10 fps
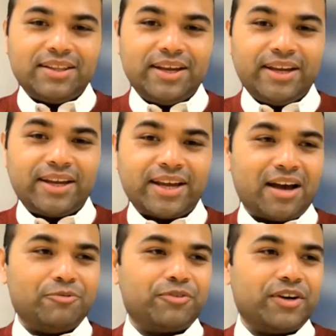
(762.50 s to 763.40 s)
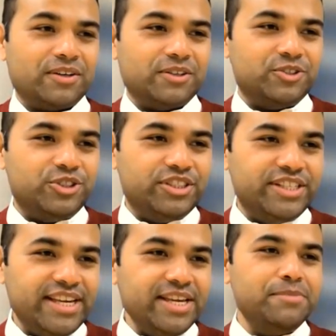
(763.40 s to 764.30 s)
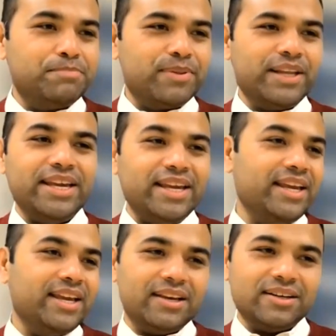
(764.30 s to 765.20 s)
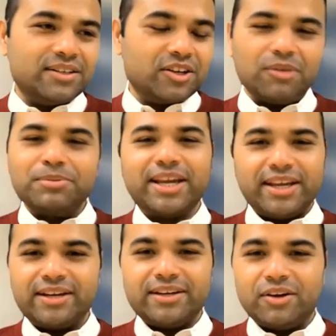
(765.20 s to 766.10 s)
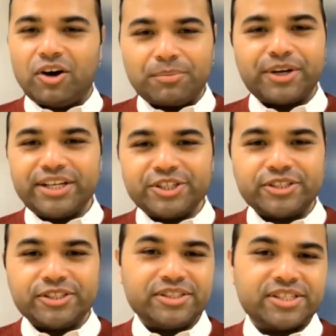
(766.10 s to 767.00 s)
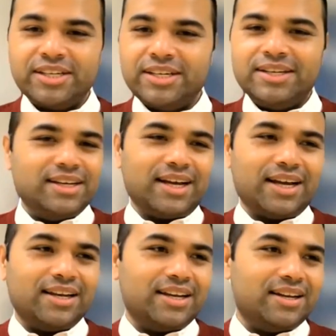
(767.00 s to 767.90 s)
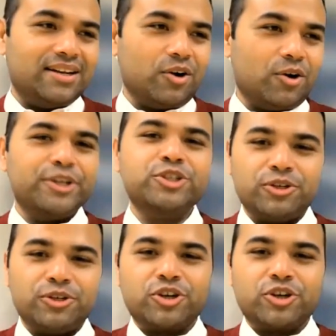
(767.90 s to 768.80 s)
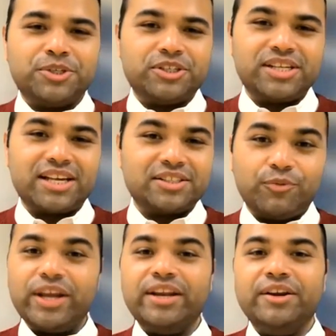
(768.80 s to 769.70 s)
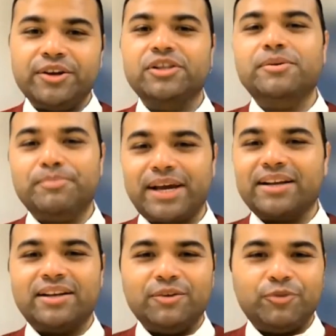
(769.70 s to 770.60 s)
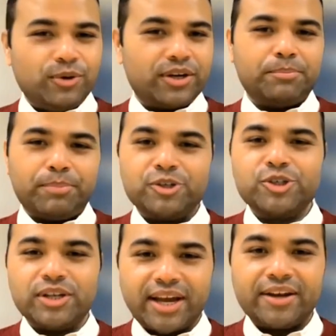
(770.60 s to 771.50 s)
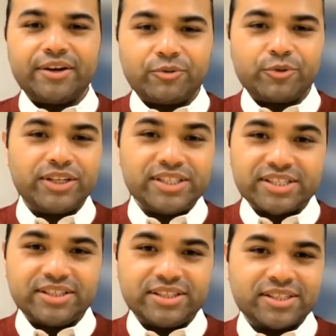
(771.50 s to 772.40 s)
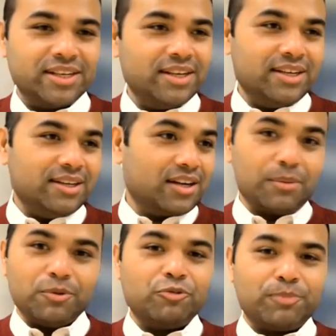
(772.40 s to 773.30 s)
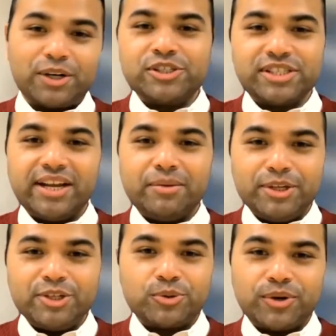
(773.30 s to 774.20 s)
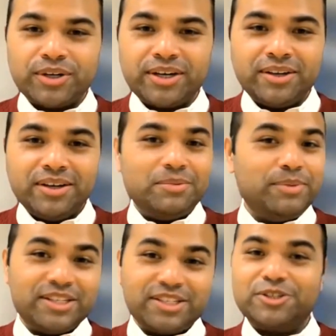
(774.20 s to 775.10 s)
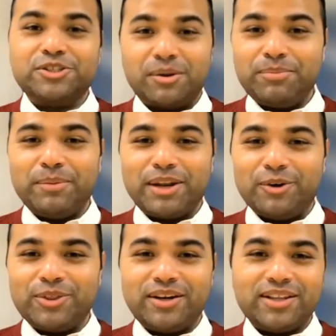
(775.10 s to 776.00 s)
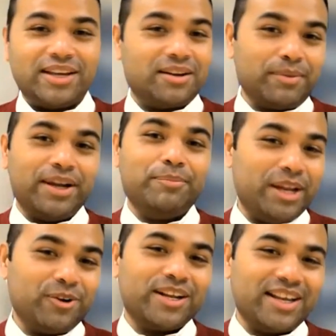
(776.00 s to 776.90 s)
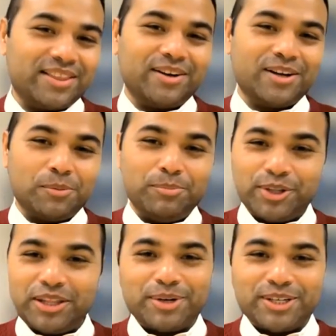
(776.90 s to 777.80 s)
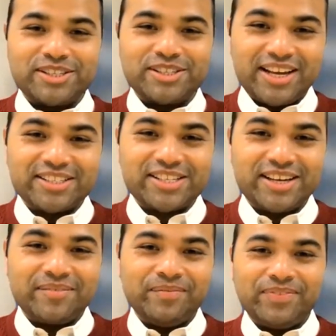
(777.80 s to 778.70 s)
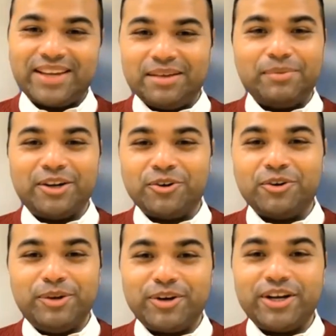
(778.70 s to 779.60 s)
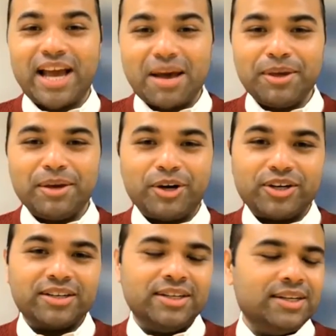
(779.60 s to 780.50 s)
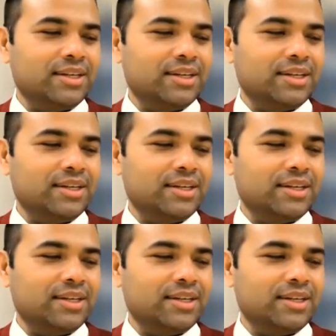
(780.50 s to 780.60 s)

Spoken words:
They have deeply complicated operations, and operational disruption has a very real impact. If you look at a parcel carrier, for instance, a couple of parcels getting missorted means there's some people out there that may not get their little birthday present the next day, and they might not be very happy about it.